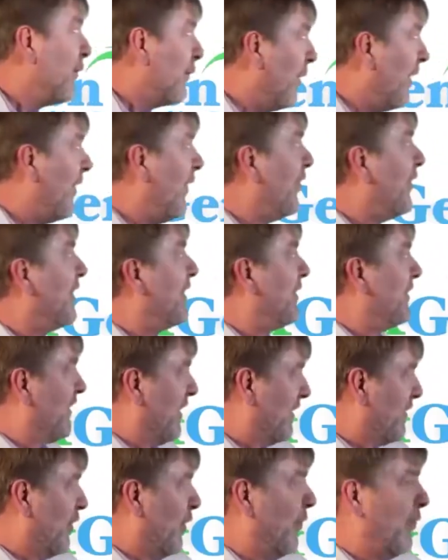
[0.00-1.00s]
Well,
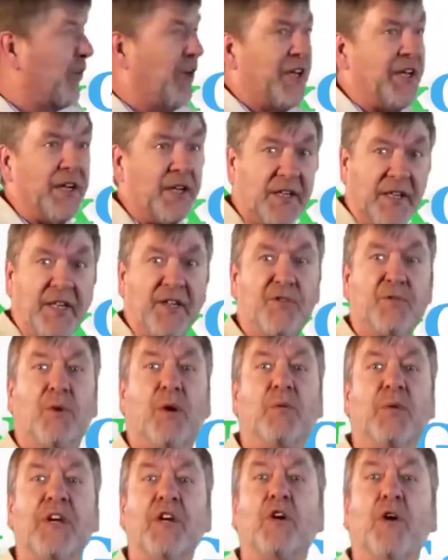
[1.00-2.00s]
the cochlea is
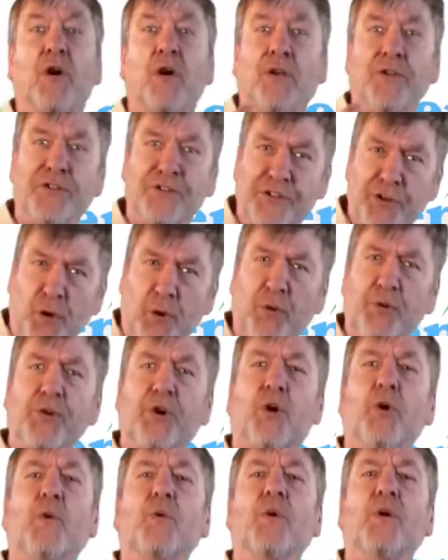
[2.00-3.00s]
what we call
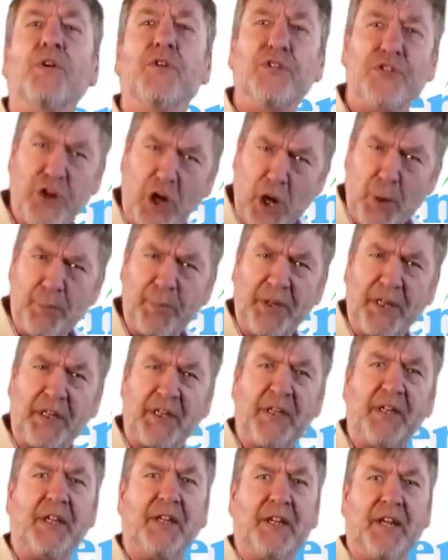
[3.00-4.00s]

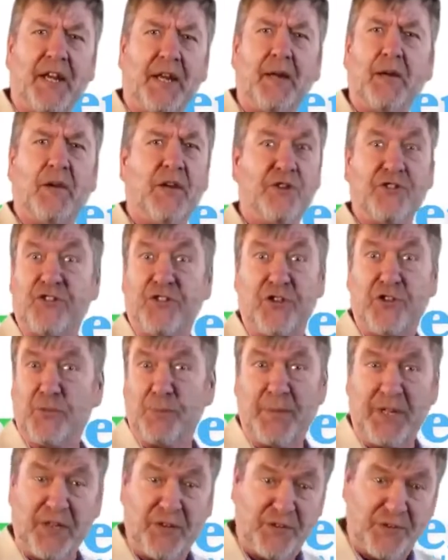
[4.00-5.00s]
tonotopic. In English,
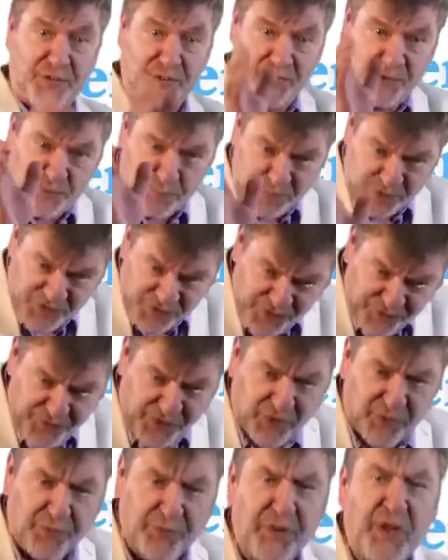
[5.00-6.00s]
this means
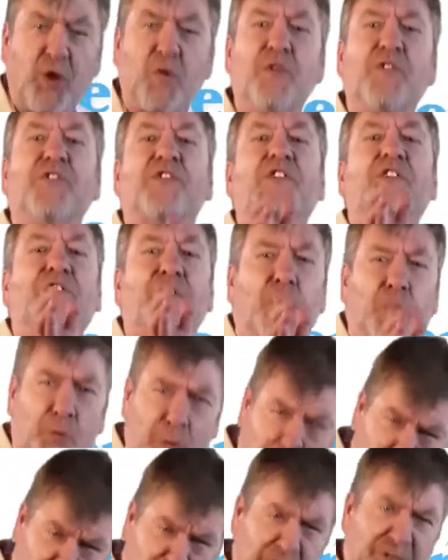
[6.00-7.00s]
specific frequencies are
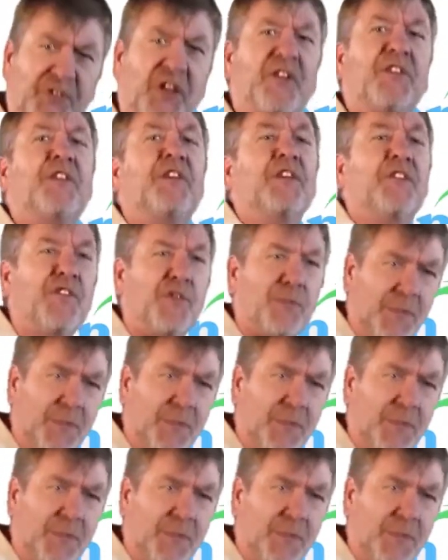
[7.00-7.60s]
represented in